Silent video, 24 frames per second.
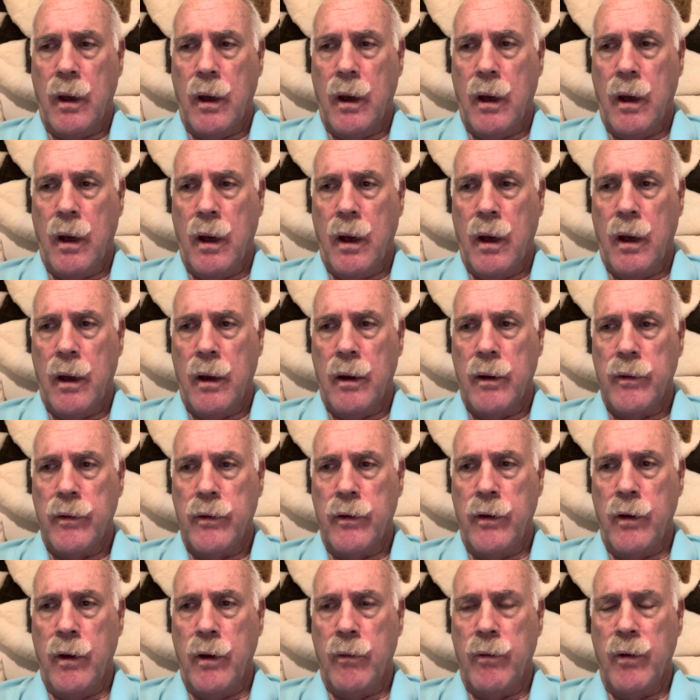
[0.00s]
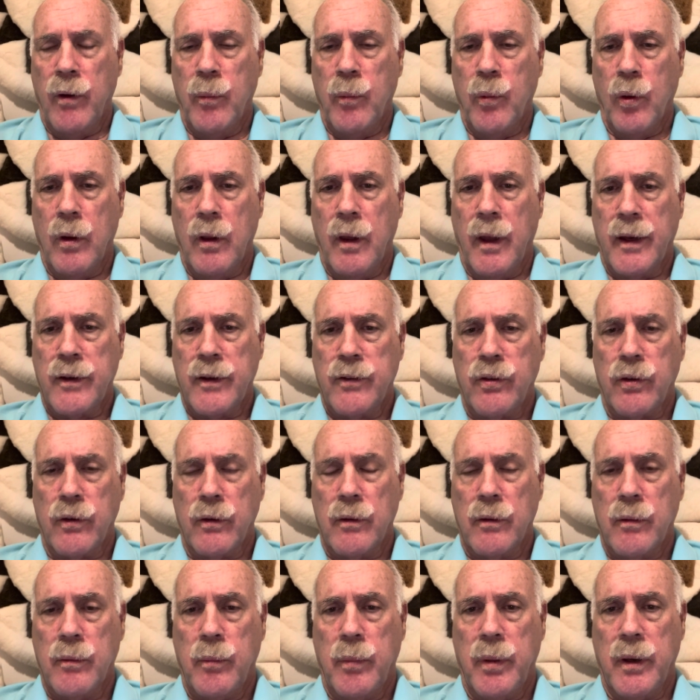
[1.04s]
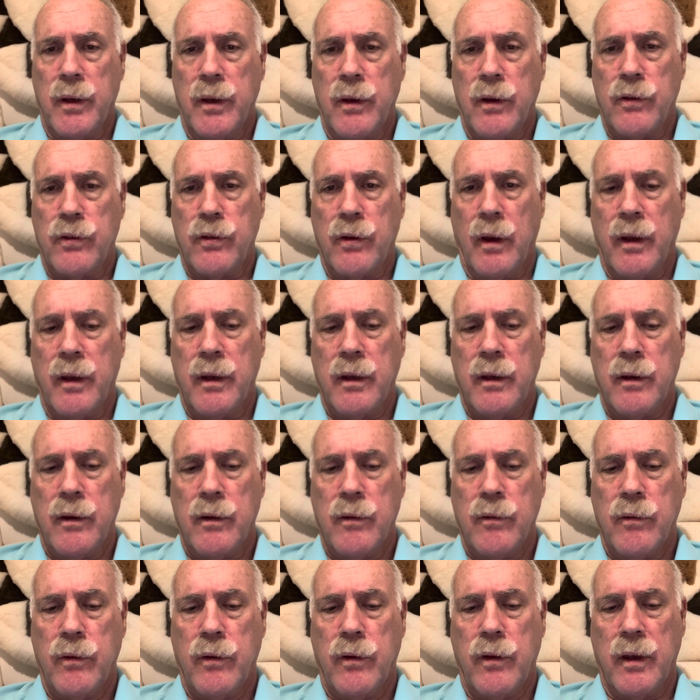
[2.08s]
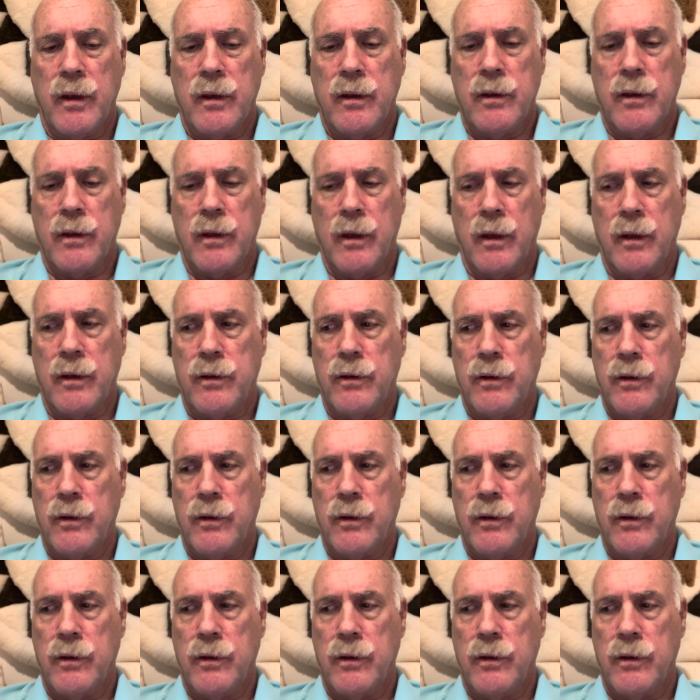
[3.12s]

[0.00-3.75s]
the November election, because I think that